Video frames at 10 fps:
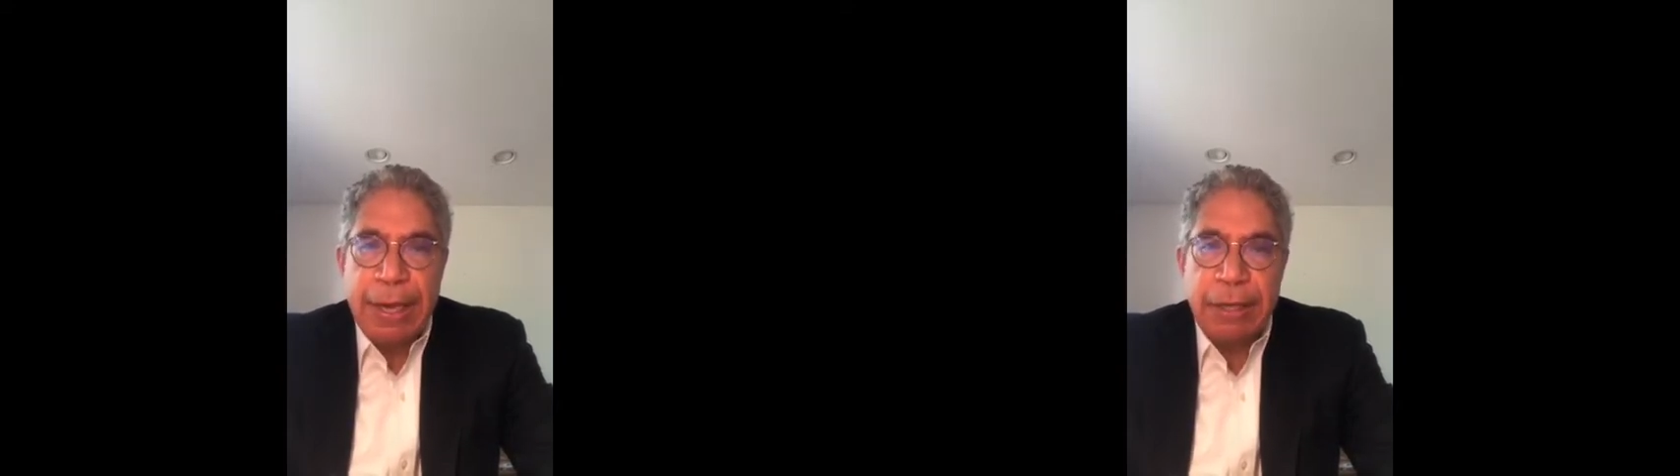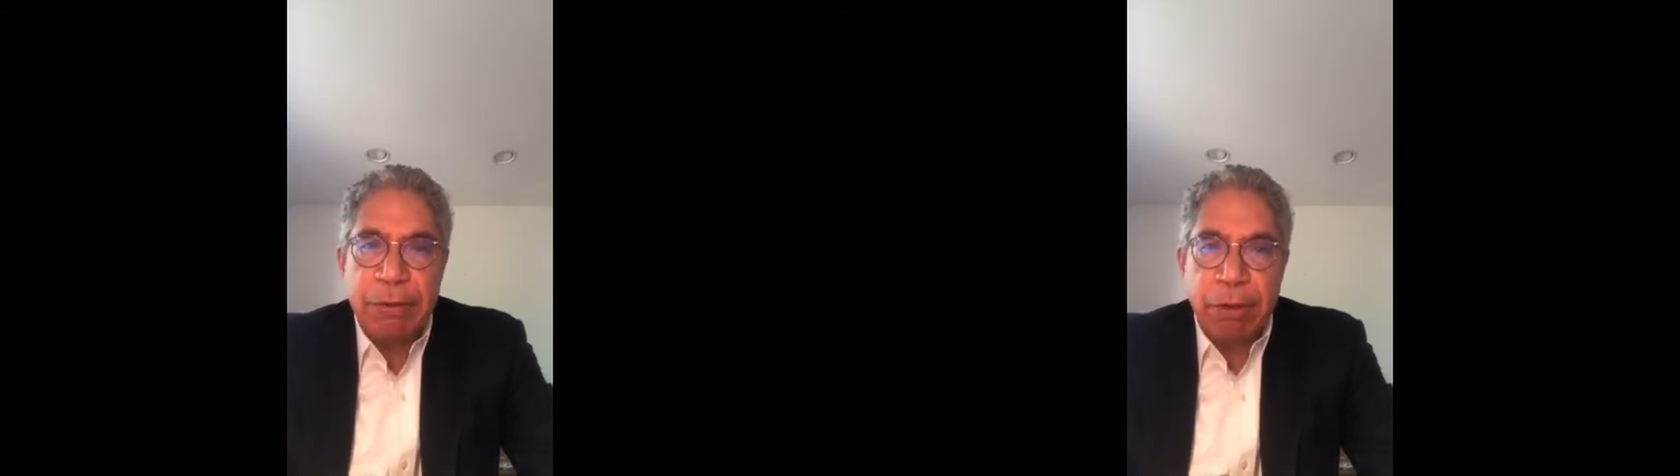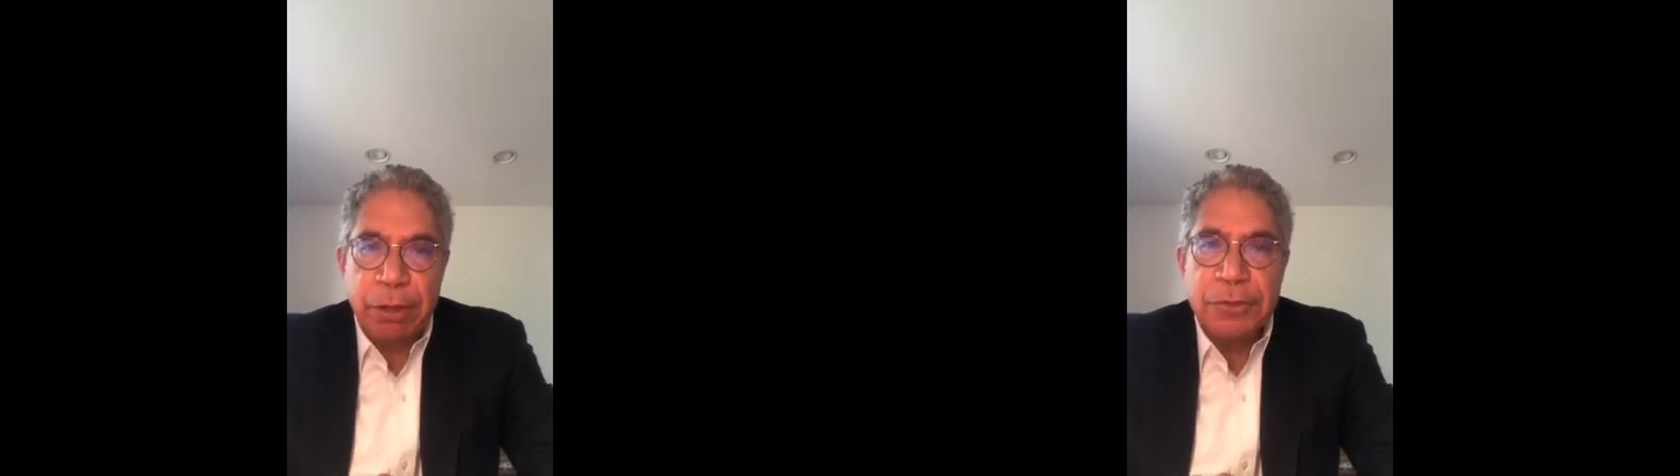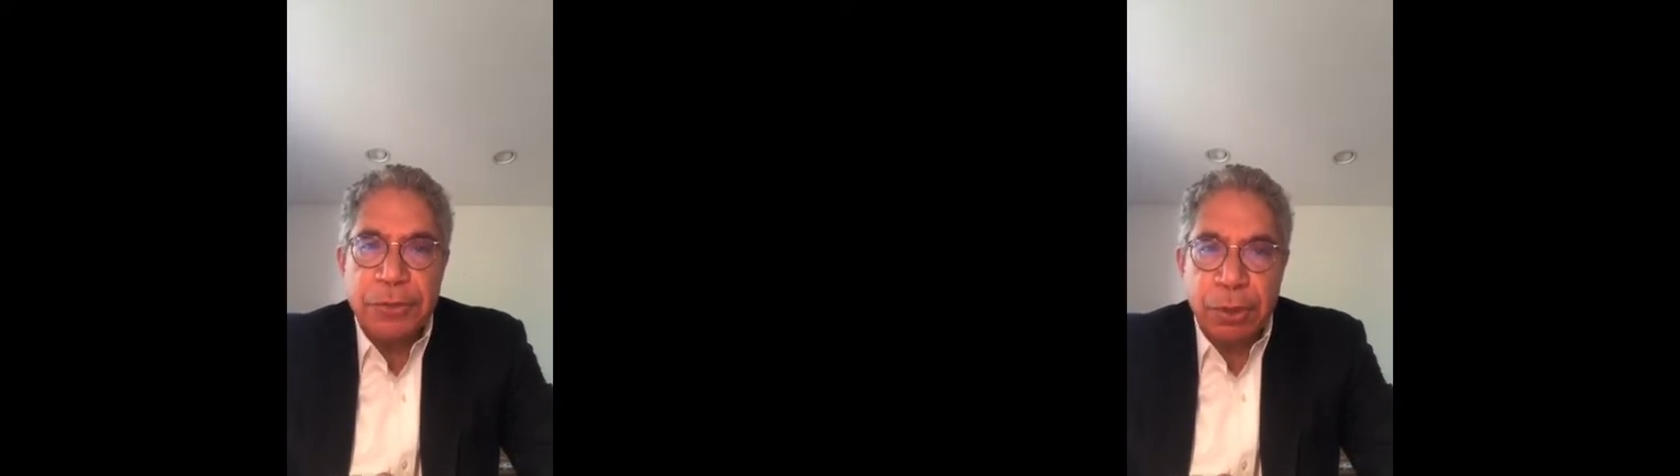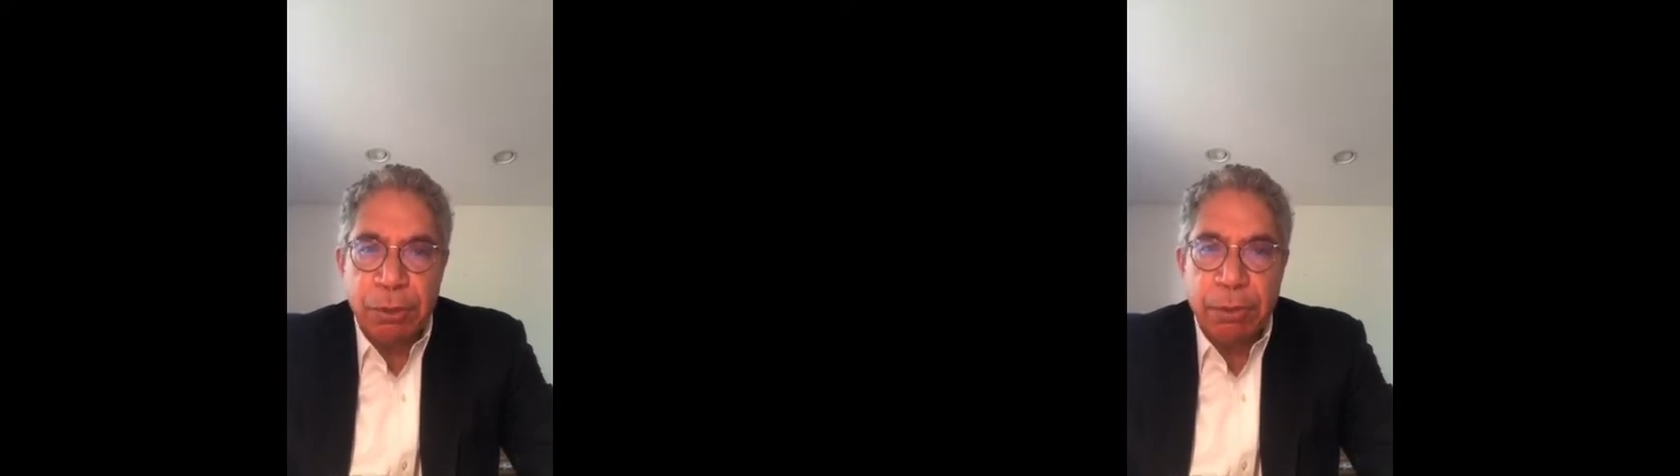And
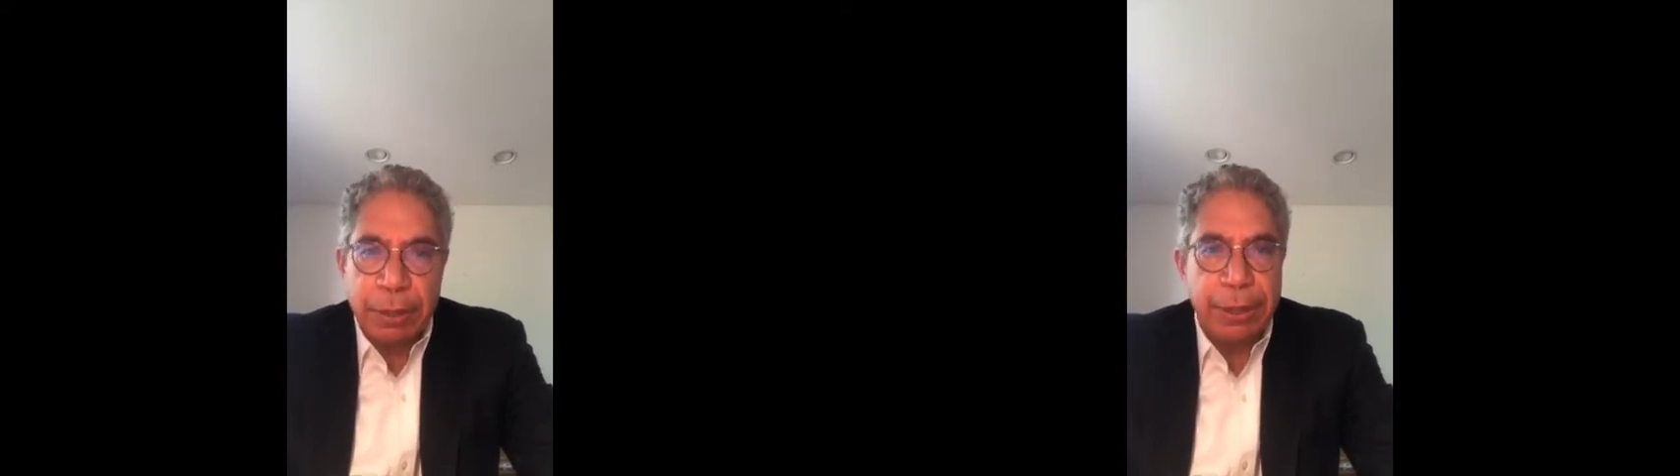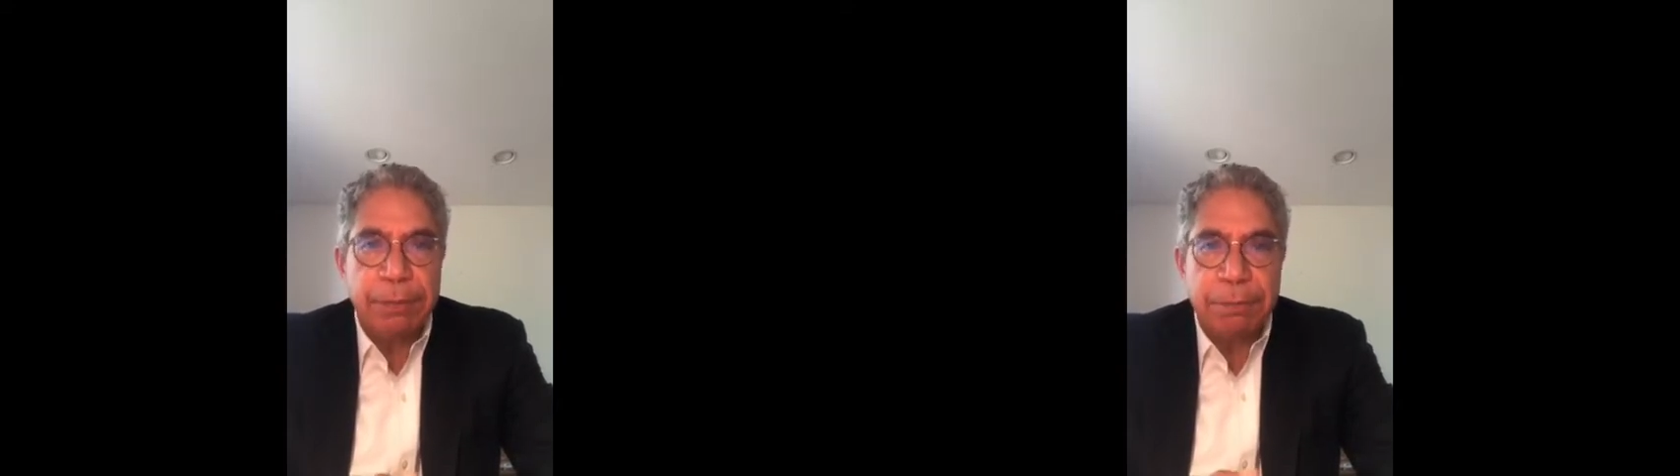also, and